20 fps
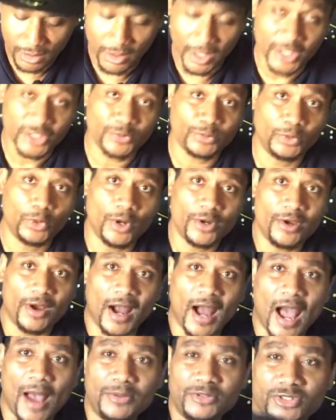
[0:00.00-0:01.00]
explore your
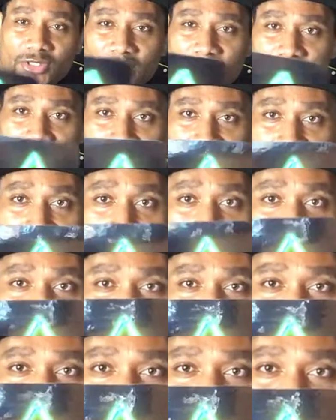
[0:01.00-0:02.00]
options it tells
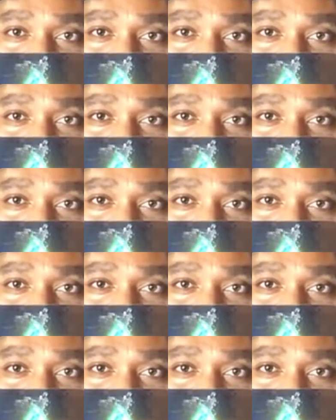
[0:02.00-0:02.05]
you to